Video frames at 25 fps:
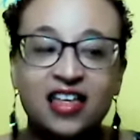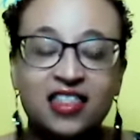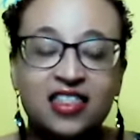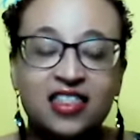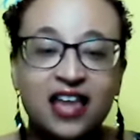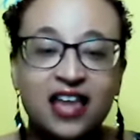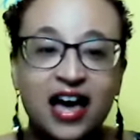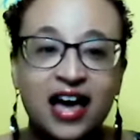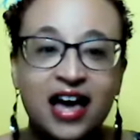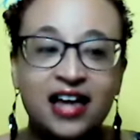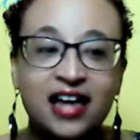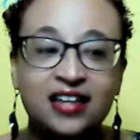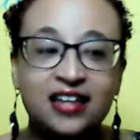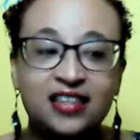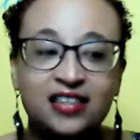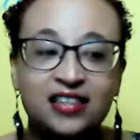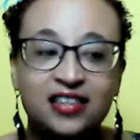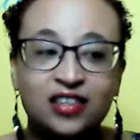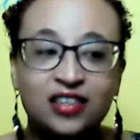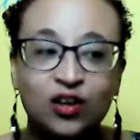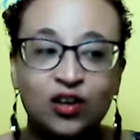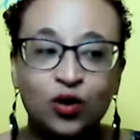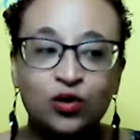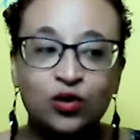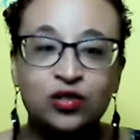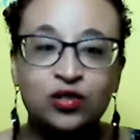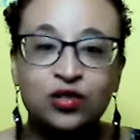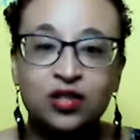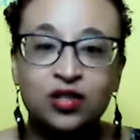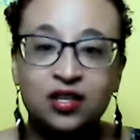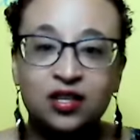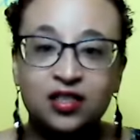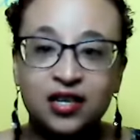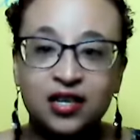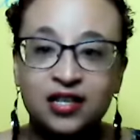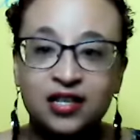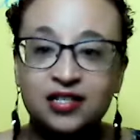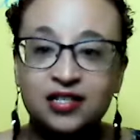That those are
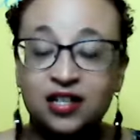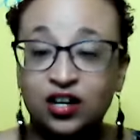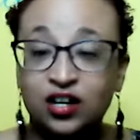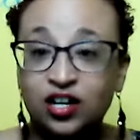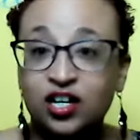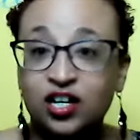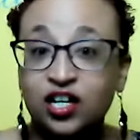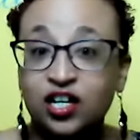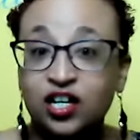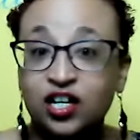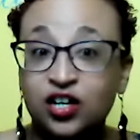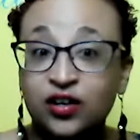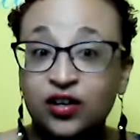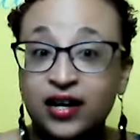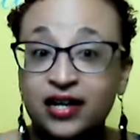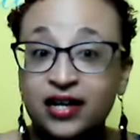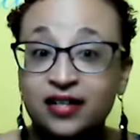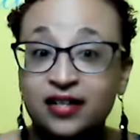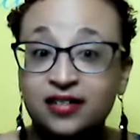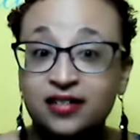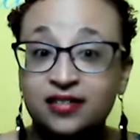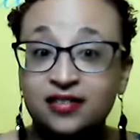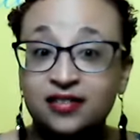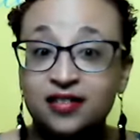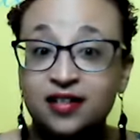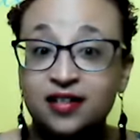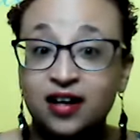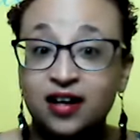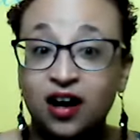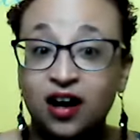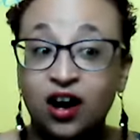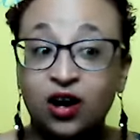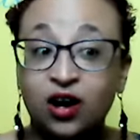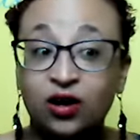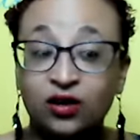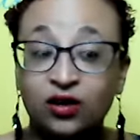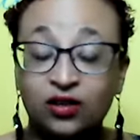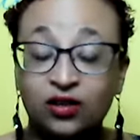the things that are going to create
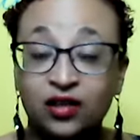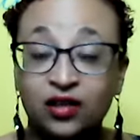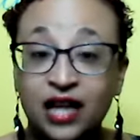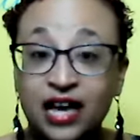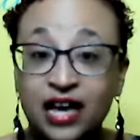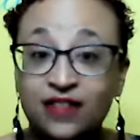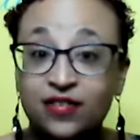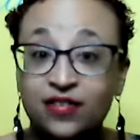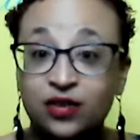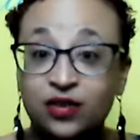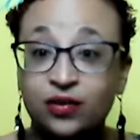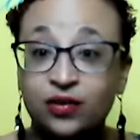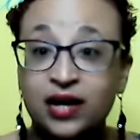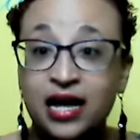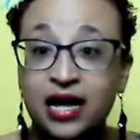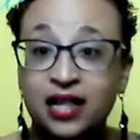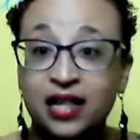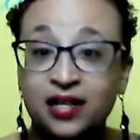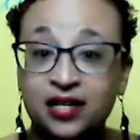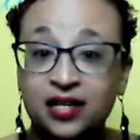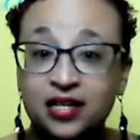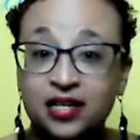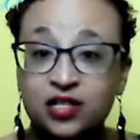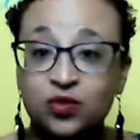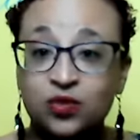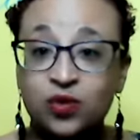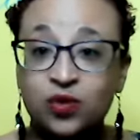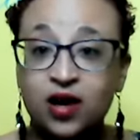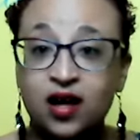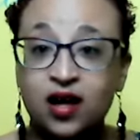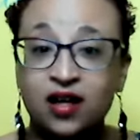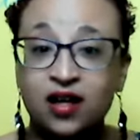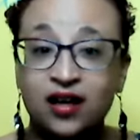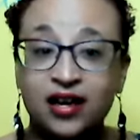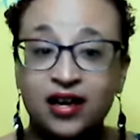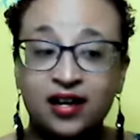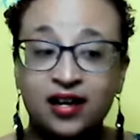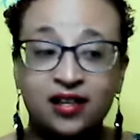our life and reality as
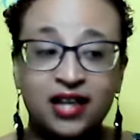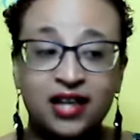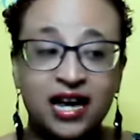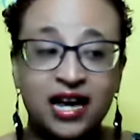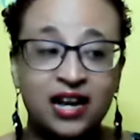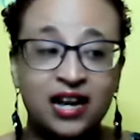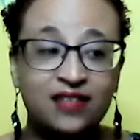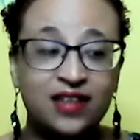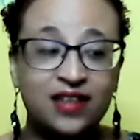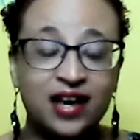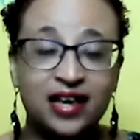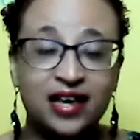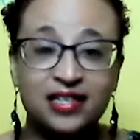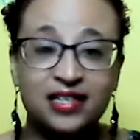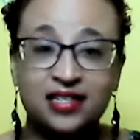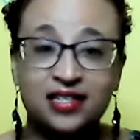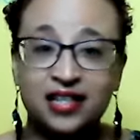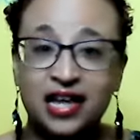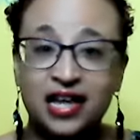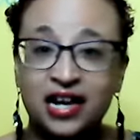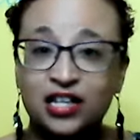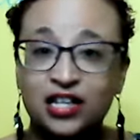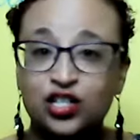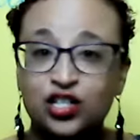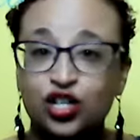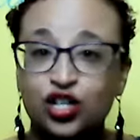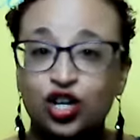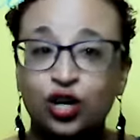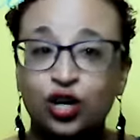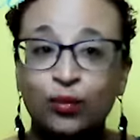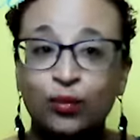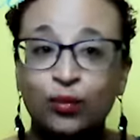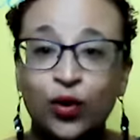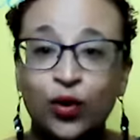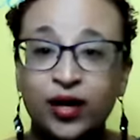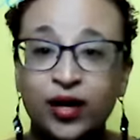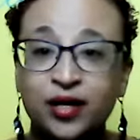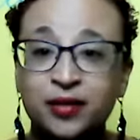well. And a lot of that is a lot of
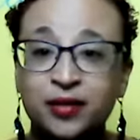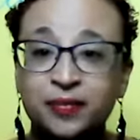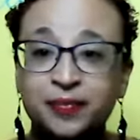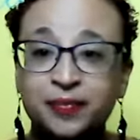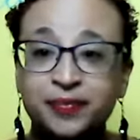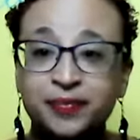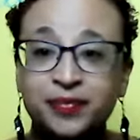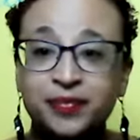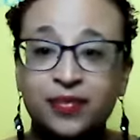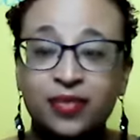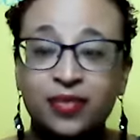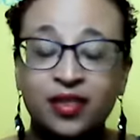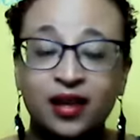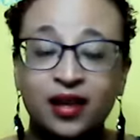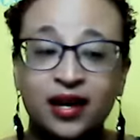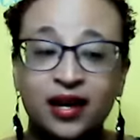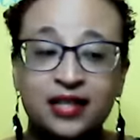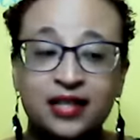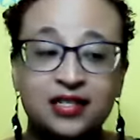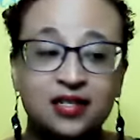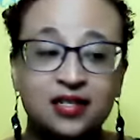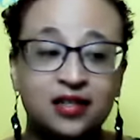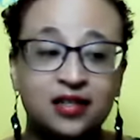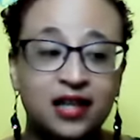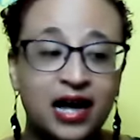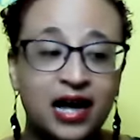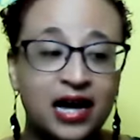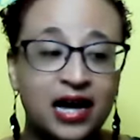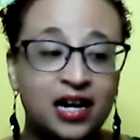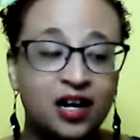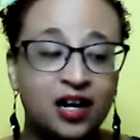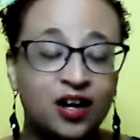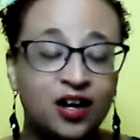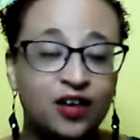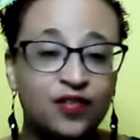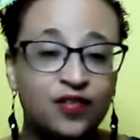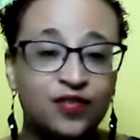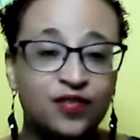turmoil it's a lot
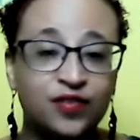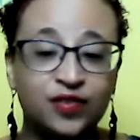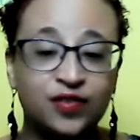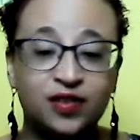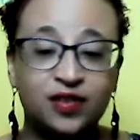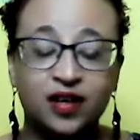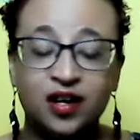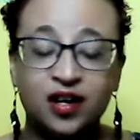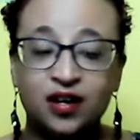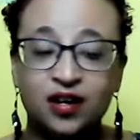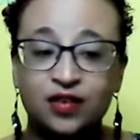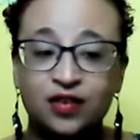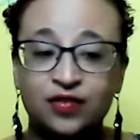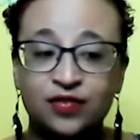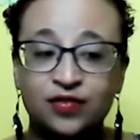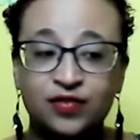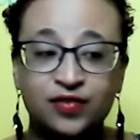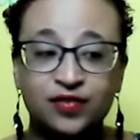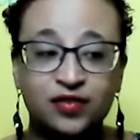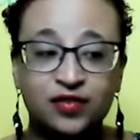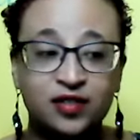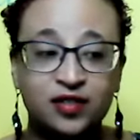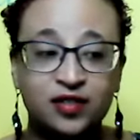of of